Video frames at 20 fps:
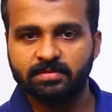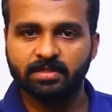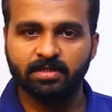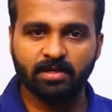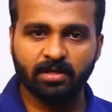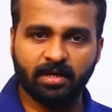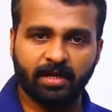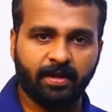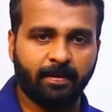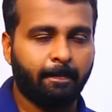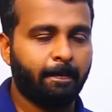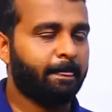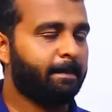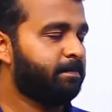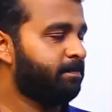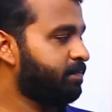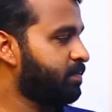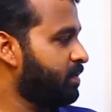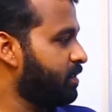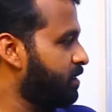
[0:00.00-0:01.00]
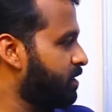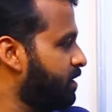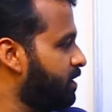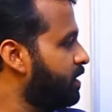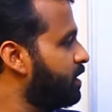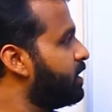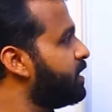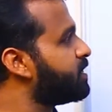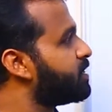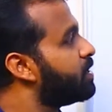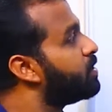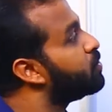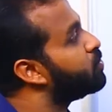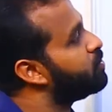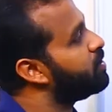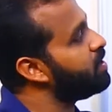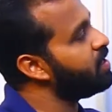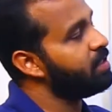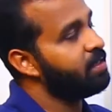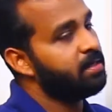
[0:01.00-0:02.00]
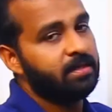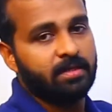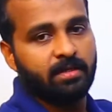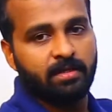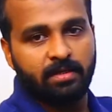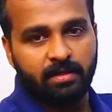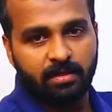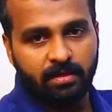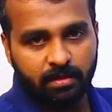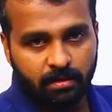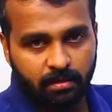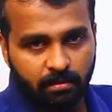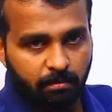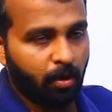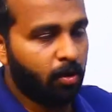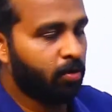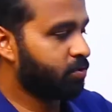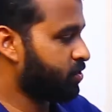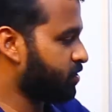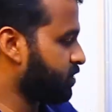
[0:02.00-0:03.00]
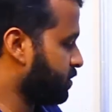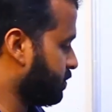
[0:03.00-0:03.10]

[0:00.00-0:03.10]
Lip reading: Okay, listen to the board.